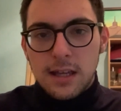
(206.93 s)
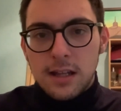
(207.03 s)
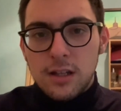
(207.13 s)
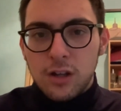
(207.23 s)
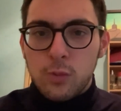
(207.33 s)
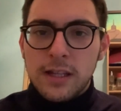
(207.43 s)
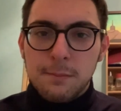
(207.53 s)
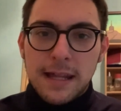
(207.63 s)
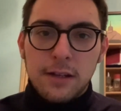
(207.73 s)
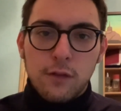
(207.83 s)
look, we
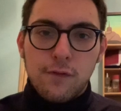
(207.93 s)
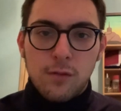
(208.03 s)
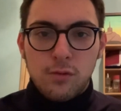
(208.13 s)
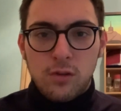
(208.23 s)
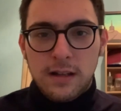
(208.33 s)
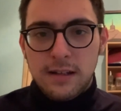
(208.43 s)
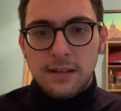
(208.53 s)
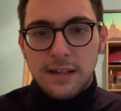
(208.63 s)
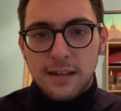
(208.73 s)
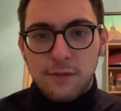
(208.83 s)
can play good football,
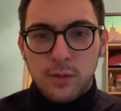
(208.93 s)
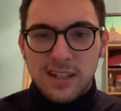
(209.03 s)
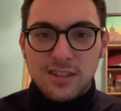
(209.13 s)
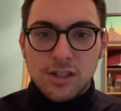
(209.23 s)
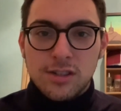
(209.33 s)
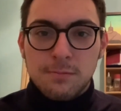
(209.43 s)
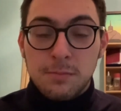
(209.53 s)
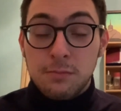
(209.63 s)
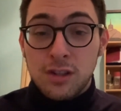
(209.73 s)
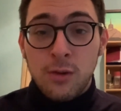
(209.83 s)
and if we can just
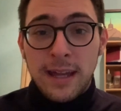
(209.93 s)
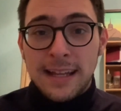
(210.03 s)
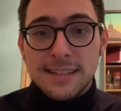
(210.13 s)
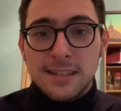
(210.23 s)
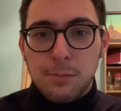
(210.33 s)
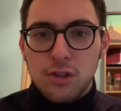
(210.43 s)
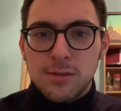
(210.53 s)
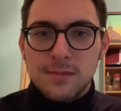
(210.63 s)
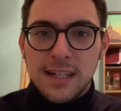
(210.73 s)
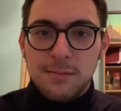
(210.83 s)
do it against the
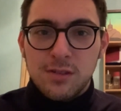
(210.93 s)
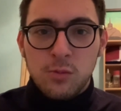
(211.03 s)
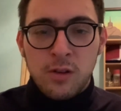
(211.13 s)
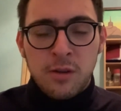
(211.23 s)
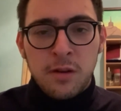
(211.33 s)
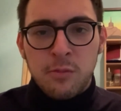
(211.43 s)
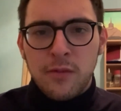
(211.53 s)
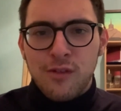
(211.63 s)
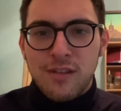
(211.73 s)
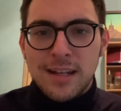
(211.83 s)
bottom teams, we're going to
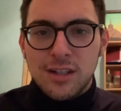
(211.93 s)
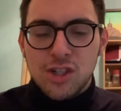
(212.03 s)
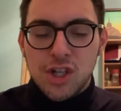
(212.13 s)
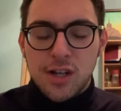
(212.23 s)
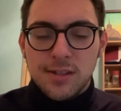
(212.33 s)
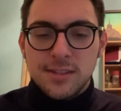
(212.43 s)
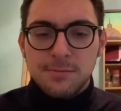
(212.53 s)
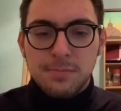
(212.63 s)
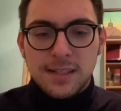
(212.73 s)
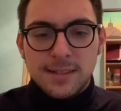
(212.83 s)
have a really good chance.
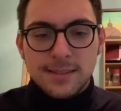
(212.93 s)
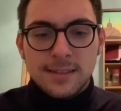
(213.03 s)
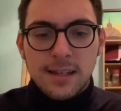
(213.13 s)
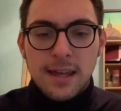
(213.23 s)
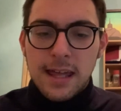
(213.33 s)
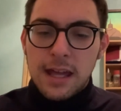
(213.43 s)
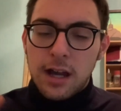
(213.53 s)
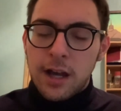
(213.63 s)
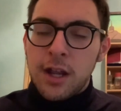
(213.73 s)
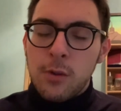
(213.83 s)
Because
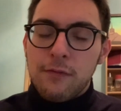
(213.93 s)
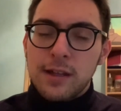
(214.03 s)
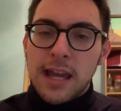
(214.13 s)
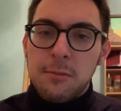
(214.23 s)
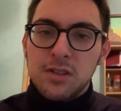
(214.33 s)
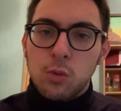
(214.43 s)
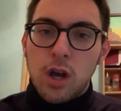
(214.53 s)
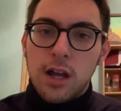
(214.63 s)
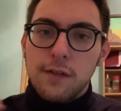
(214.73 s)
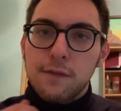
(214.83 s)
I know every game is
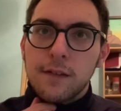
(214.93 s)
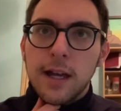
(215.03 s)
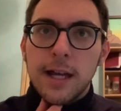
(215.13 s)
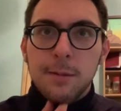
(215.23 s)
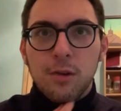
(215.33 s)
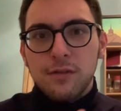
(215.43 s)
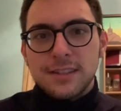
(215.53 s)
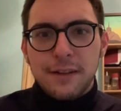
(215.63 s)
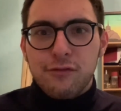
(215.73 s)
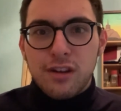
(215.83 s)
worth,
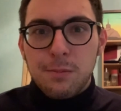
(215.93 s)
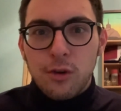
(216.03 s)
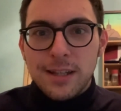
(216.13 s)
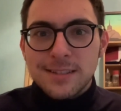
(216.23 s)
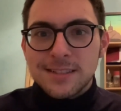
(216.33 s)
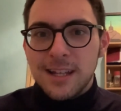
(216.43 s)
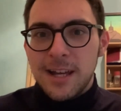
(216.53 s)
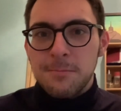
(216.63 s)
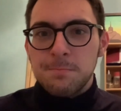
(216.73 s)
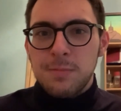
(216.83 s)
obviously, 3 points.
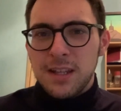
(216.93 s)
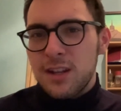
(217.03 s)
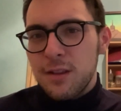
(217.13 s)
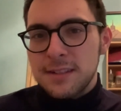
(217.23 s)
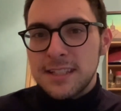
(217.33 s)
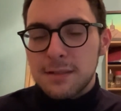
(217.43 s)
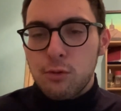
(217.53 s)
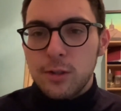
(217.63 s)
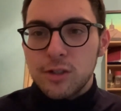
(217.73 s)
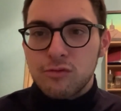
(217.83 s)
But, you know, the 6
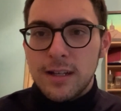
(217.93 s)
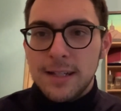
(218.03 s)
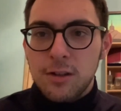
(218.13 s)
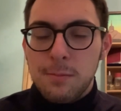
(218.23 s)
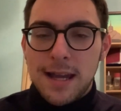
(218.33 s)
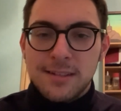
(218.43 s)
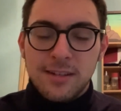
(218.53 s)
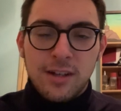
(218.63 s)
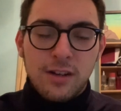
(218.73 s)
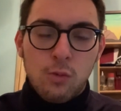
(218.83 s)
pointers really do matter.
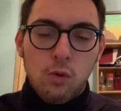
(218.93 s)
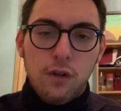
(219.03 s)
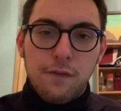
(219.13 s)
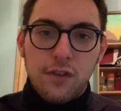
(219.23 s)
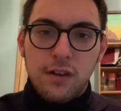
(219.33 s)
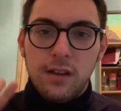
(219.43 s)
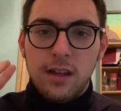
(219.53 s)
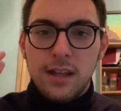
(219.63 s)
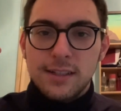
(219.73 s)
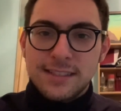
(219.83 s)
You look at Watford,
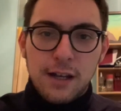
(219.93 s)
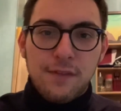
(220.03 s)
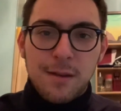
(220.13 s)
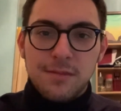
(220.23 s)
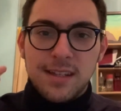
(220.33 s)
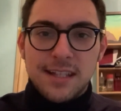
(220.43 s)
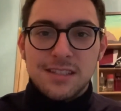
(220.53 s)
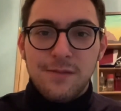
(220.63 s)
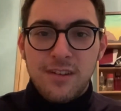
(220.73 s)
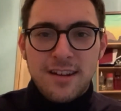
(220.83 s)
Southampton,
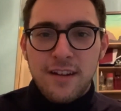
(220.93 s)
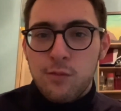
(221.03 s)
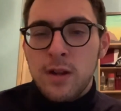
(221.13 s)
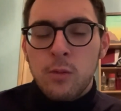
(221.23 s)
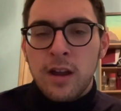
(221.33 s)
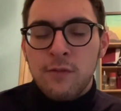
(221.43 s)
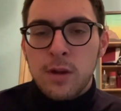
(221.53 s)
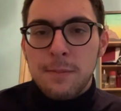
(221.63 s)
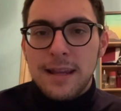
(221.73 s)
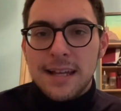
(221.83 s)
Aston Villa. If we
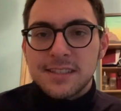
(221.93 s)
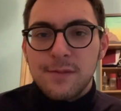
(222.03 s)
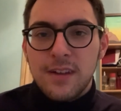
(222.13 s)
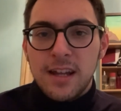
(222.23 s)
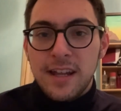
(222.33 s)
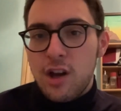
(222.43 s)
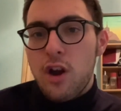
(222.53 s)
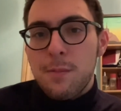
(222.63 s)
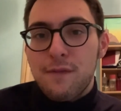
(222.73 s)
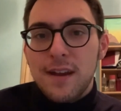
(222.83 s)
beat Aston Villa in a
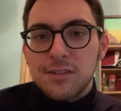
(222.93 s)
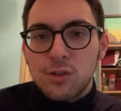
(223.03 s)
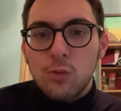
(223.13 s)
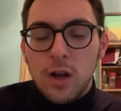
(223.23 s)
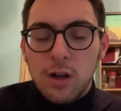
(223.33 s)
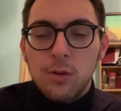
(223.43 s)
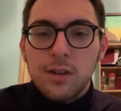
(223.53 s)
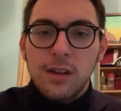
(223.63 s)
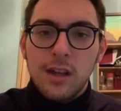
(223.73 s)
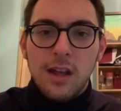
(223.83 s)
hypothetical
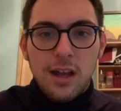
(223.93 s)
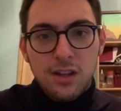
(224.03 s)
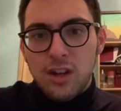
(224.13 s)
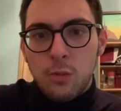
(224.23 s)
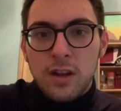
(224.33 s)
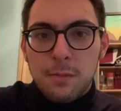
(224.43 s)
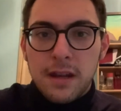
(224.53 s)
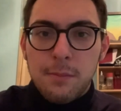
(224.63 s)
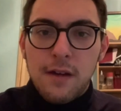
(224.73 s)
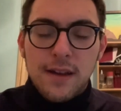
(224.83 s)
world, you know, we'd have been
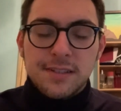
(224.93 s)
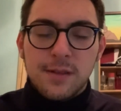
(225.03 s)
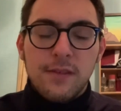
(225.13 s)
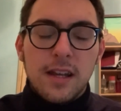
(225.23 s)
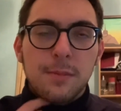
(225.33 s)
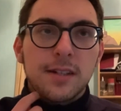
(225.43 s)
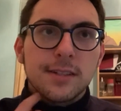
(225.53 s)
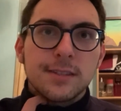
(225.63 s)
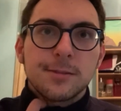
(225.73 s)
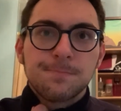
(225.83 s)
above Aston Villa,
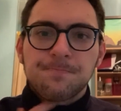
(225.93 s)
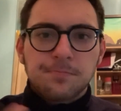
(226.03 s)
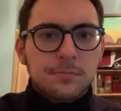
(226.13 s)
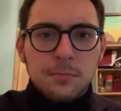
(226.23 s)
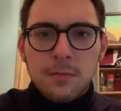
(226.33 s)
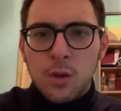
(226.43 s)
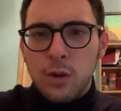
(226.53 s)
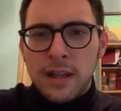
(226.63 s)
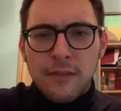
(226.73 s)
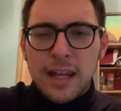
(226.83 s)
because
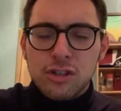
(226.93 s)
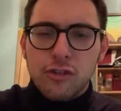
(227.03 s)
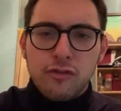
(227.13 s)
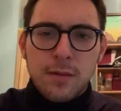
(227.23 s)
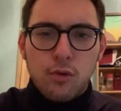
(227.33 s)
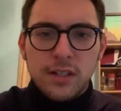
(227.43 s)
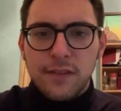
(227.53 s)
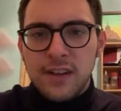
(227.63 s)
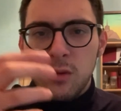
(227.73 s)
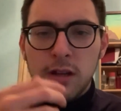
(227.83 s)
we'd have an extra 3 points.
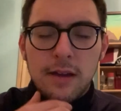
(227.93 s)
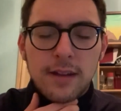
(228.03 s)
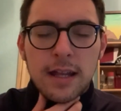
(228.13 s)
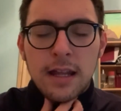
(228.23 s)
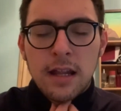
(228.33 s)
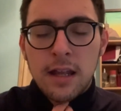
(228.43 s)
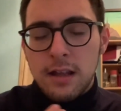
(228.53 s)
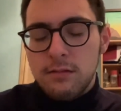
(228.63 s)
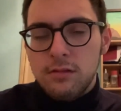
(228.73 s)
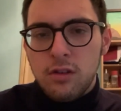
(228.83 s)
Villa would have,
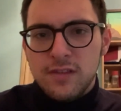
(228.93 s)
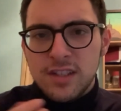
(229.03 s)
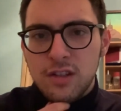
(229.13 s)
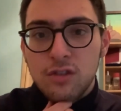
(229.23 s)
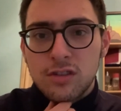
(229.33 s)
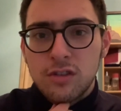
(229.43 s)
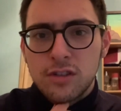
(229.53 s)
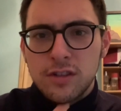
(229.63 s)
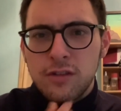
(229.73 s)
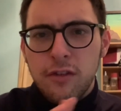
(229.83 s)
obviously, not the
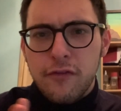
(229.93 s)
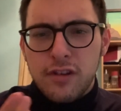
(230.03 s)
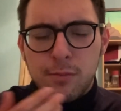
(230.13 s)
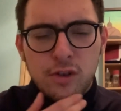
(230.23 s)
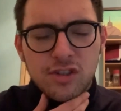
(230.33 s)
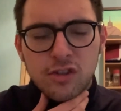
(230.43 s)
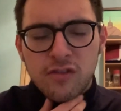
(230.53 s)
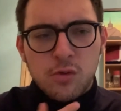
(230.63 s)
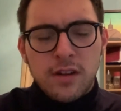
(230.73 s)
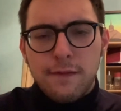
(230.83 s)
3 points.
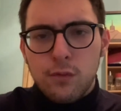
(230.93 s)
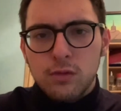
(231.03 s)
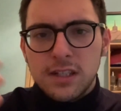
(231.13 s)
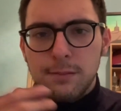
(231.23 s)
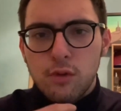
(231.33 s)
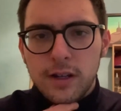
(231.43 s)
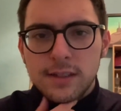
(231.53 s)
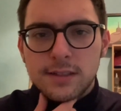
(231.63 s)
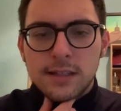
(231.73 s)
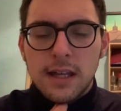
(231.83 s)
Norwich would have 14
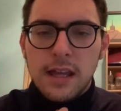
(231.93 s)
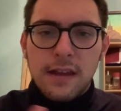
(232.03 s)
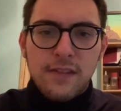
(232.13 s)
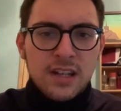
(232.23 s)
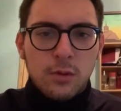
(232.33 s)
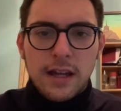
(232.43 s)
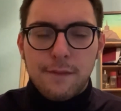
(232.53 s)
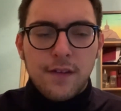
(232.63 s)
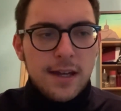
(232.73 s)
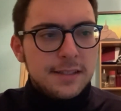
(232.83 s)
points. Villa would have
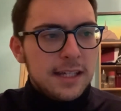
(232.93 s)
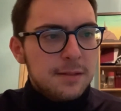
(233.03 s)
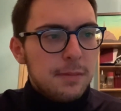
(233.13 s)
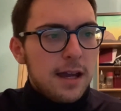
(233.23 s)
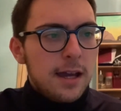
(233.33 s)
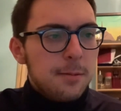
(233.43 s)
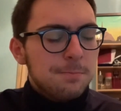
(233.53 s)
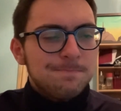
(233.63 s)
13. But